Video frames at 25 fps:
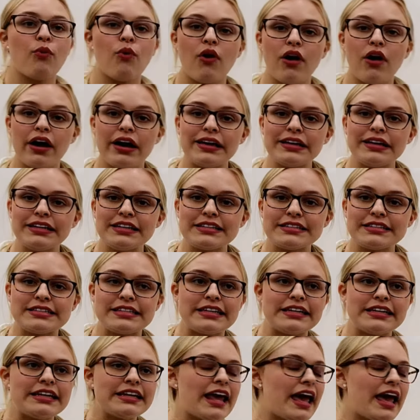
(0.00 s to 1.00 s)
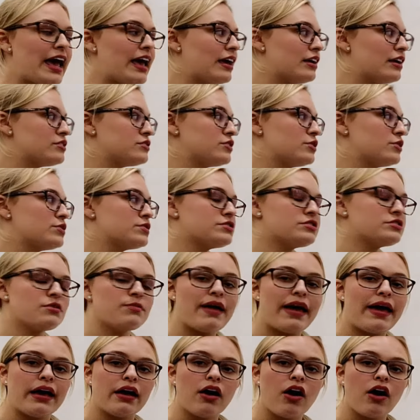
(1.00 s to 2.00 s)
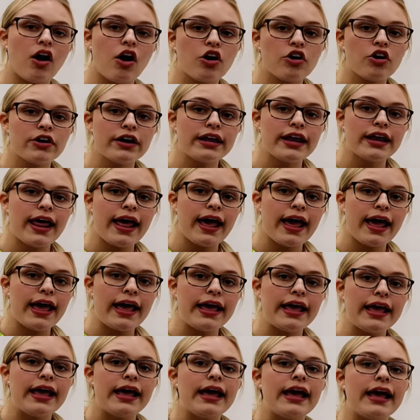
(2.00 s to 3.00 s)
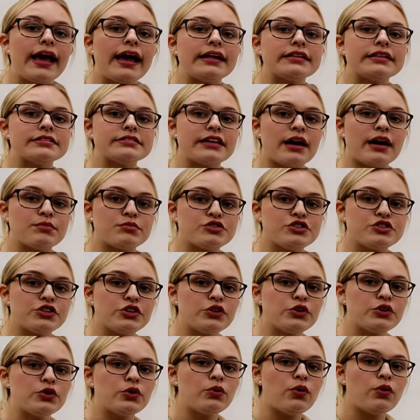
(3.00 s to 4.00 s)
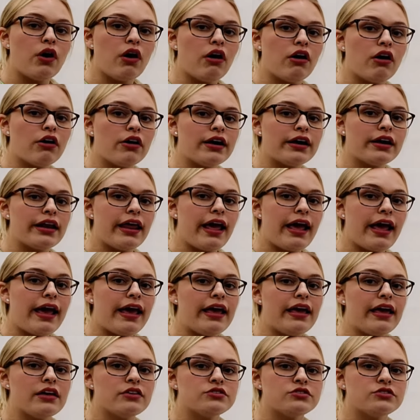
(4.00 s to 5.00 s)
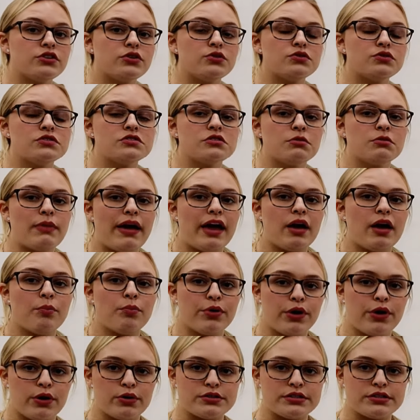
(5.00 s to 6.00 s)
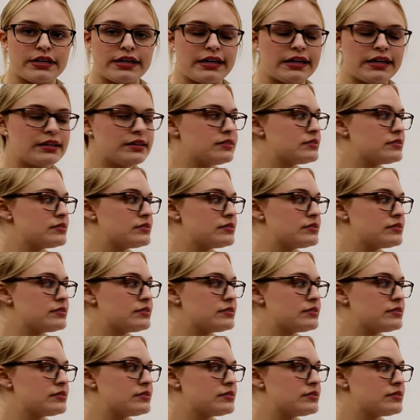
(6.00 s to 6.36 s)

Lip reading: 1, DNA is used to make RNA. In step 2, RNA is used to make proteins.